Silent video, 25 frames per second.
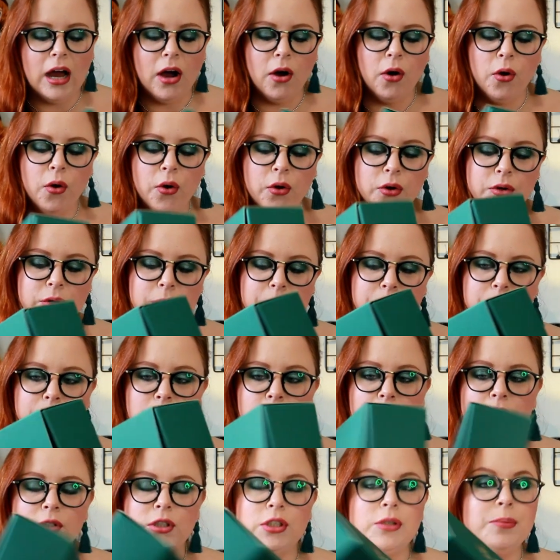on
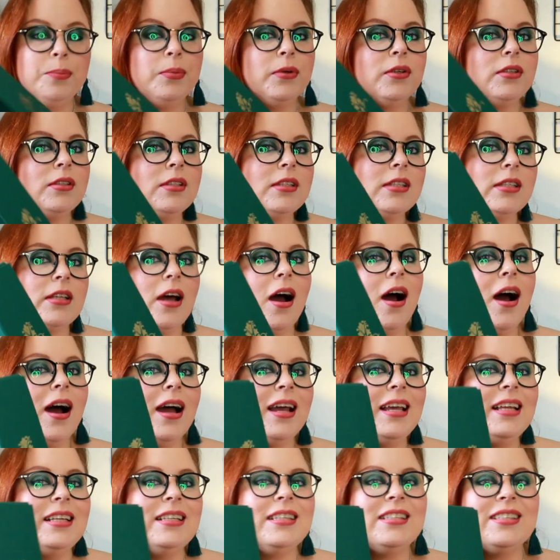multiple
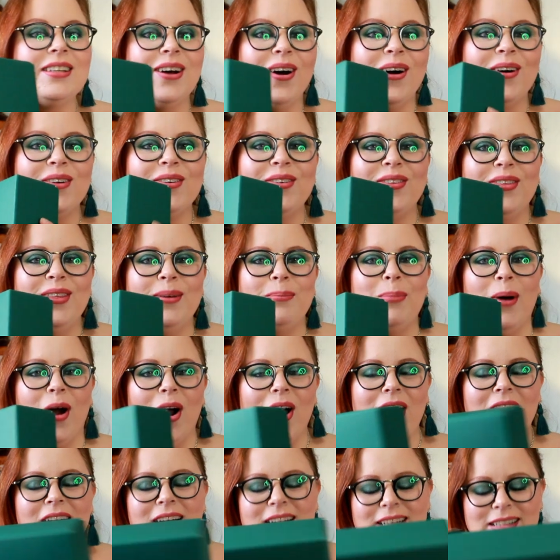sides of the
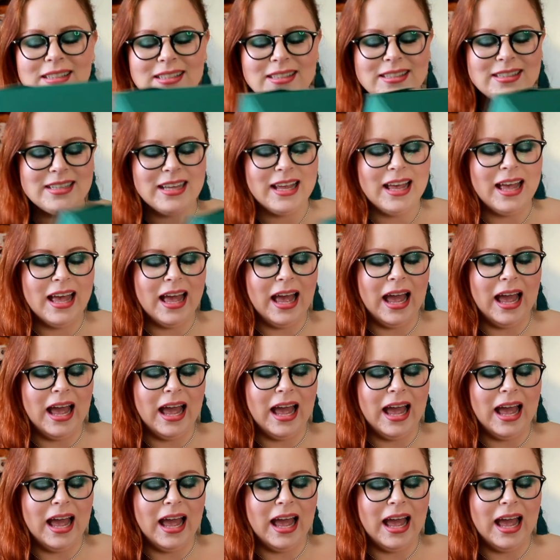box,